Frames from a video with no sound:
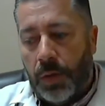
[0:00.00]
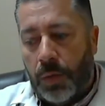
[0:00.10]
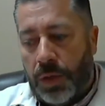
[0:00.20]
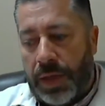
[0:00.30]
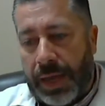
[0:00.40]

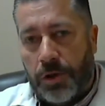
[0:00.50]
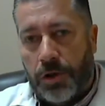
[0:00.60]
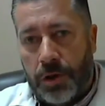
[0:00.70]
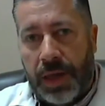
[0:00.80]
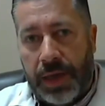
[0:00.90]
will
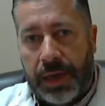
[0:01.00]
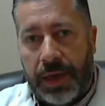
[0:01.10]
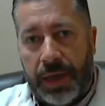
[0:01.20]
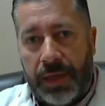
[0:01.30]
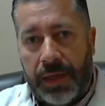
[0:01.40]
actually
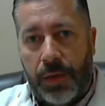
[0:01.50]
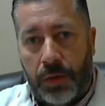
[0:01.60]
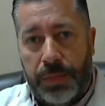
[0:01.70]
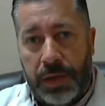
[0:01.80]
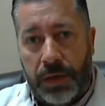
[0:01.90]
take, and they
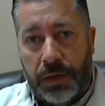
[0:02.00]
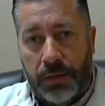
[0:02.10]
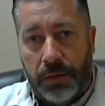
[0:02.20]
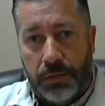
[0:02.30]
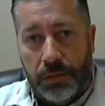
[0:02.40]
will be
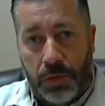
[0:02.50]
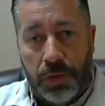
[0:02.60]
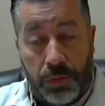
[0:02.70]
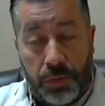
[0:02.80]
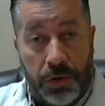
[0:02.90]

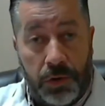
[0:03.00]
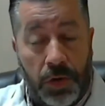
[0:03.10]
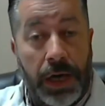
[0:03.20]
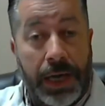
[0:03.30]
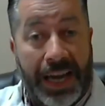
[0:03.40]
doing the
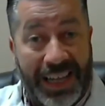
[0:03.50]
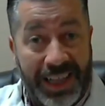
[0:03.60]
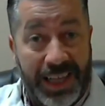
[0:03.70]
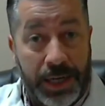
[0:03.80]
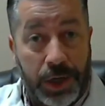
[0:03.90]
research on
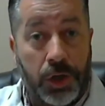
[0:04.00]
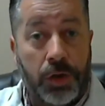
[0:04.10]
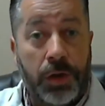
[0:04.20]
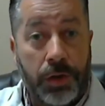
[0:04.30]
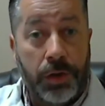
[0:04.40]

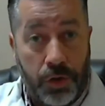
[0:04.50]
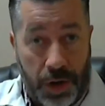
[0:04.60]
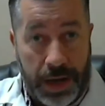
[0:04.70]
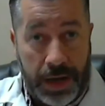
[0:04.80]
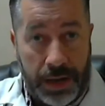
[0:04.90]
clinical
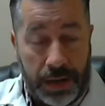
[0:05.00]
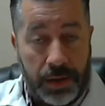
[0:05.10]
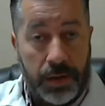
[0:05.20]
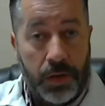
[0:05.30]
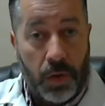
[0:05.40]
grade
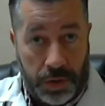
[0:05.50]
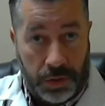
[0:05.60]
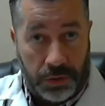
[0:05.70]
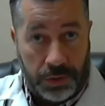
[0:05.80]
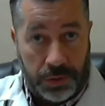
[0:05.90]

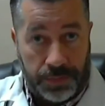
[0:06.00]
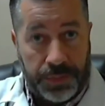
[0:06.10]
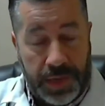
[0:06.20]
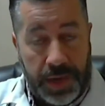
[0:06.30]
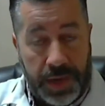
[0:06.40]
oils,
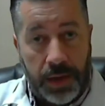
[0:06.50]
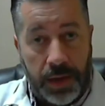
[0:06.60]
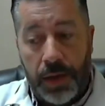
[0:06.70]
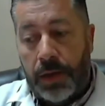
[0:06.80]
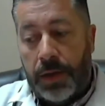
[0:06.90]
okay?
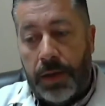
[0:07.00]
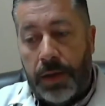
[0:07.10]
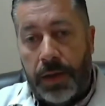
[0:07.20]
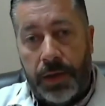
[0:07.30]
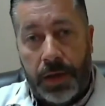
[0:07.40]

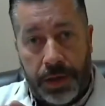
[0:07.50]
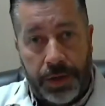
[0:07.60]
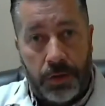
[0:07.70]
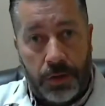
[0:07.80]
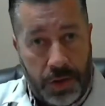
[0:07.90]
And the
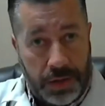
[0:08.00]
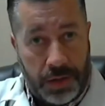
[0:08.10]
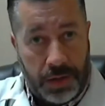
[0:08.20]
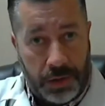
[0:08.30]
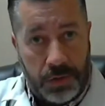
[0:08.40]
clinical grade
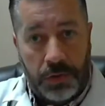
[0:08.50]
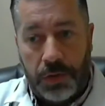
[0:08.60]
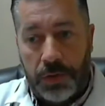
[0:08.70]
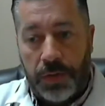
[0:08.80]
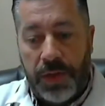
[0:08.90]
that they're
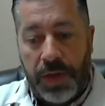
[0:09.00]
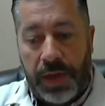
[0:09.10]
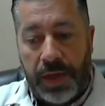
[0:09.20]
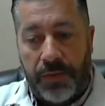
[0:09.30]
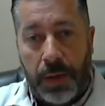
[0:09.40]
using, they
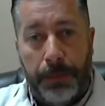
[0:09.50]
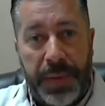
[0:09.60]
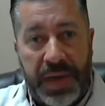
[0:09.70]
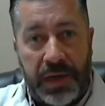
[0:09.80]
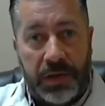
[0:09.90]
have a
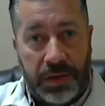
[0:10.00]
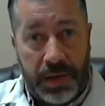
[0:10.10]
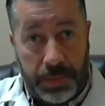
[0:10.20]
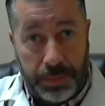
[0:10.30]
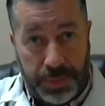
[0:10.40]
base
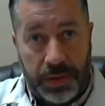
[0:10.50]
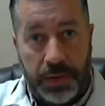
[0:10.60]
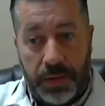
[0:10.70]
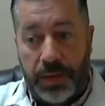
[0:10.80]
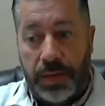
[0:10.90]

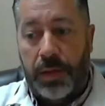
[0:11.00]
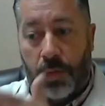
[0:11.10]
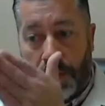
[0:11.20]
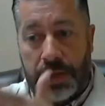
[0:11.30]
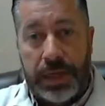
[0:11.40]
template,
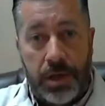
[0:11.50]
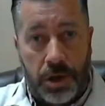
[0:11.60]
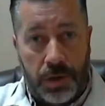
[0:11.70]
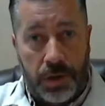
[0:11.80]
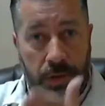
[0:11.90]
what
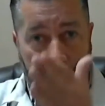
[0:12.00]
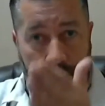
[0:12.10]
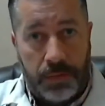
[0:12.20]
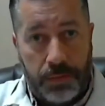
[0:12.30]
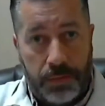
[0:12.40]
each
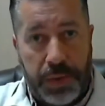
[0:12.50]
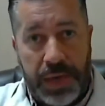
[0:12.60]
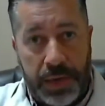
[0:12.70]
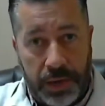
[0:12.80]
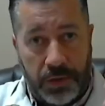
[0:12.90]

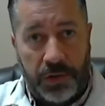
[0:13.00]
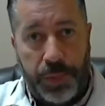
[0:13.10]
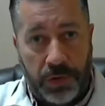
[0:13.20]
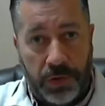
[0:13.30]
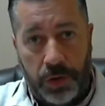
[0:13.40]
peak is
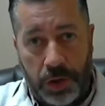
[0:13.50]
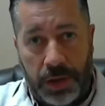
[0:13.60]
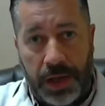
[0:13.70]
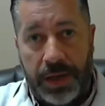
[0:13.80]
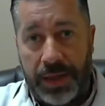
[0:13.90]
supposed to
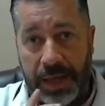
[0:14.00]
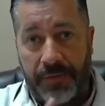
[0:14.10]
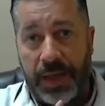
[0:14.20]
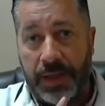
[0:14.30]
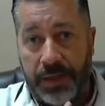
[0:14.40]
look like, and they
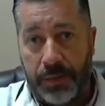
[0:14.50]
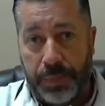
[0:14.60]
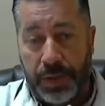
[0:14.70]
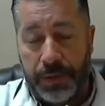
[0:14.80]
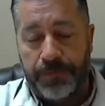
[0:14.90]
have that
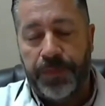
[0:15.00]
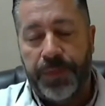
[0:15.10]
template.